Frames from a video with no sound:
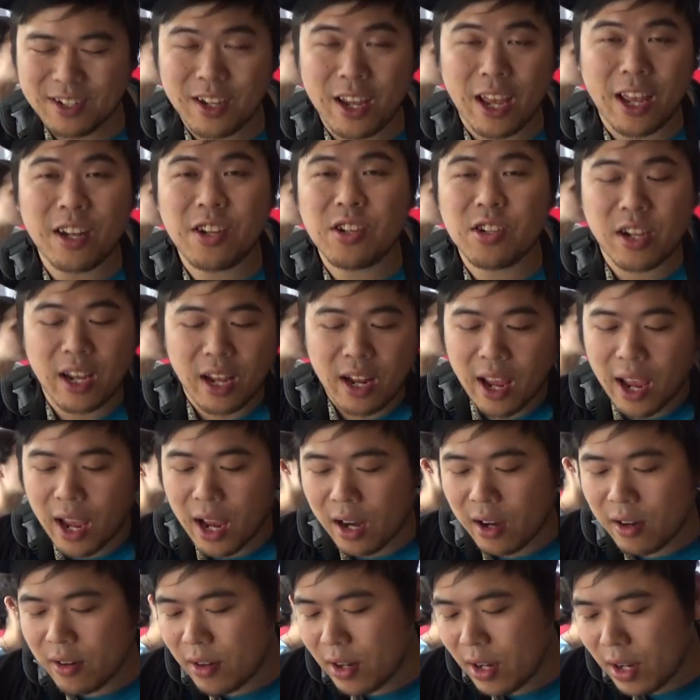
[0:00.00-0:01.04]
And she'll get
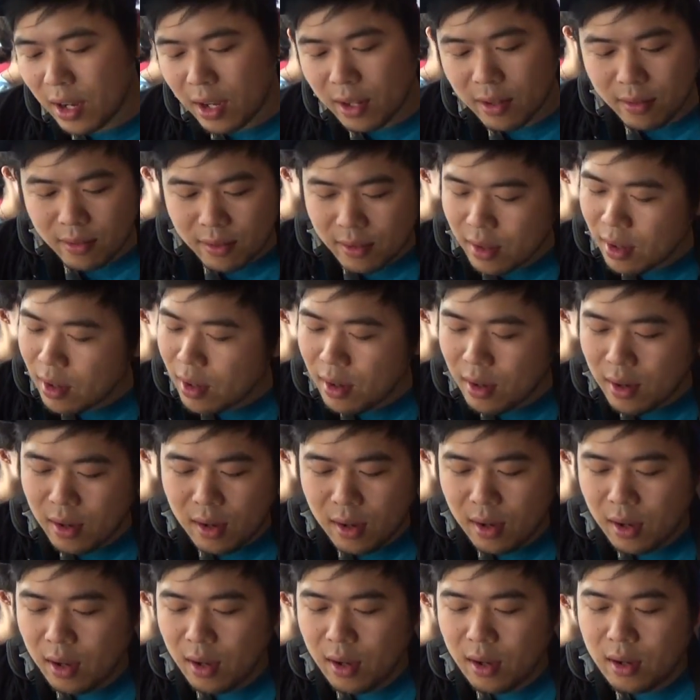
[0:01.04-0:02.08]
hangry,
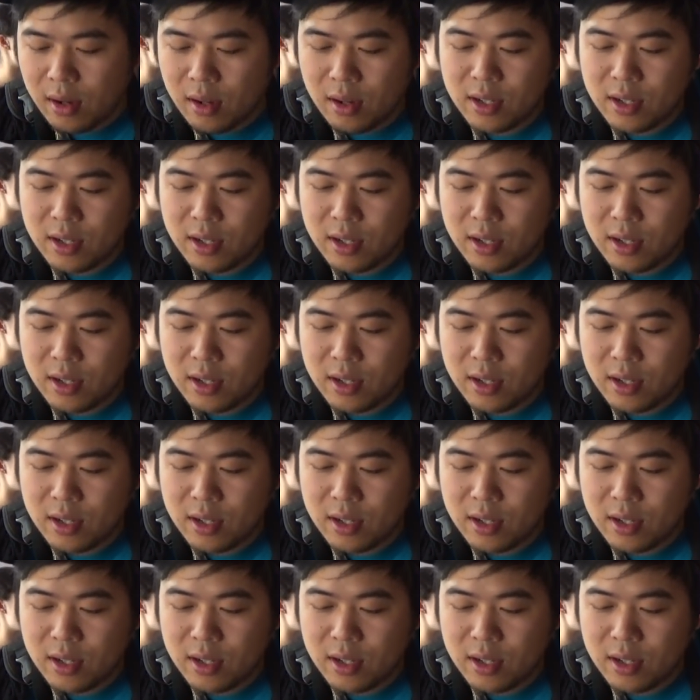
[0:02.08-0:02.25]
and